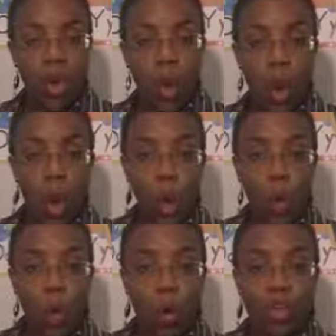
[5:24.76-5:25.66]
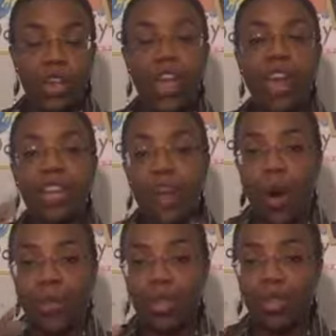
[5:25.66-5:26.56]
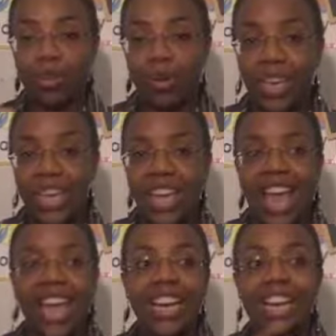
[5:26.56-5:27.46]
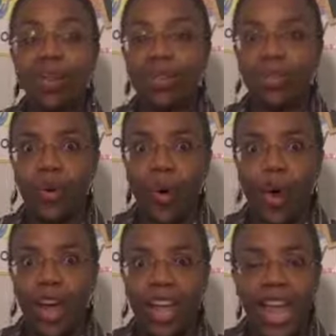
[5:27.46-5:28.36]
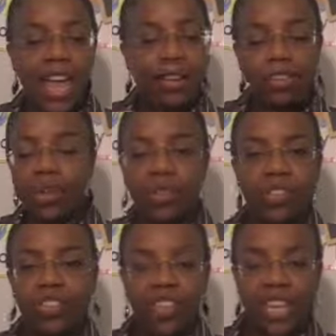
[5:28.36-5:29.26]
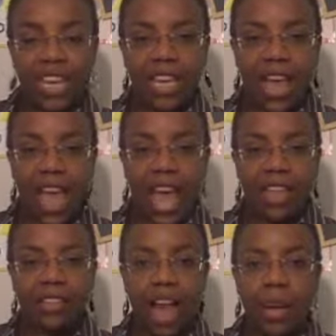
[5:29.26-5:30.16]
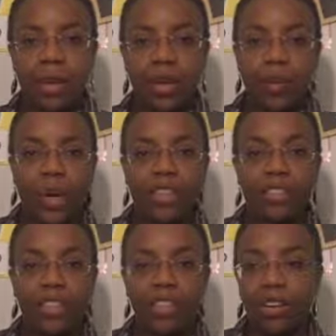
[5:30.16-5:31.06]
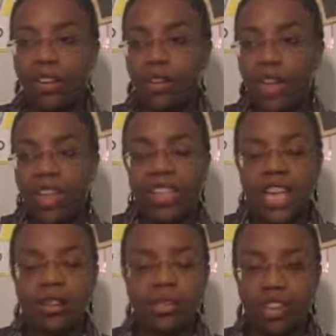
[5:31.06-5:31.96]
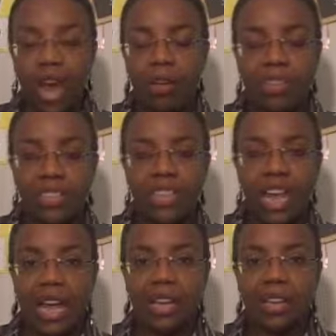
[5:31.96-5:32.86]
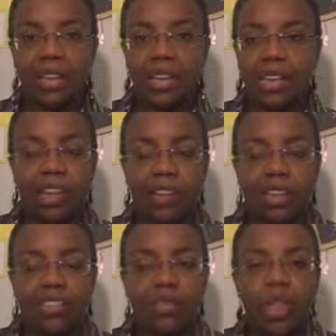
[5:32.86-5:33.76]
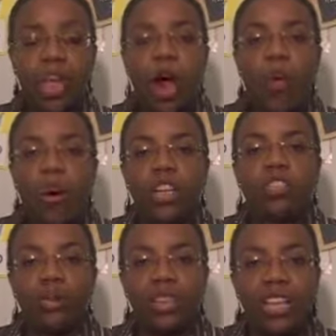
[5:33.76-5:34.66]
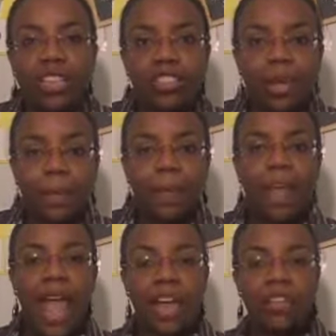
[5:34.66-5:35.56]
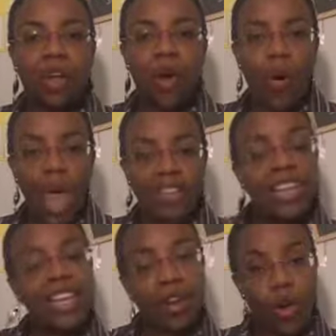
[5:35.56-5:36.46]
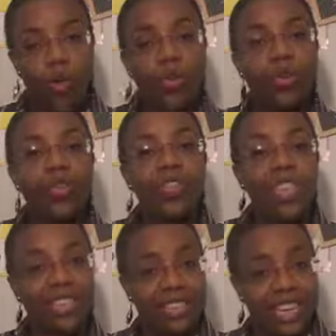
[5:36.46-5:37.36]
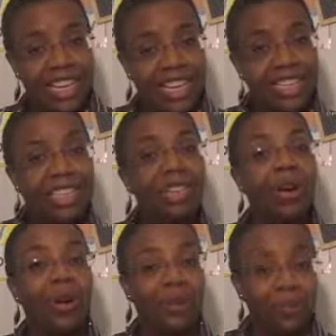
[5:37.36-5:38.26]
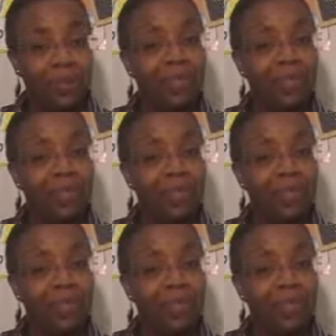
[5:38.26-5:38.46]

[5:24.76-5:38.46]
Woo, you know how they are when they're 3 and he was 4. And there's no such thing as I'm going to wait until the other child is done. You know, they all want your attention. And so as they get older, things get easier.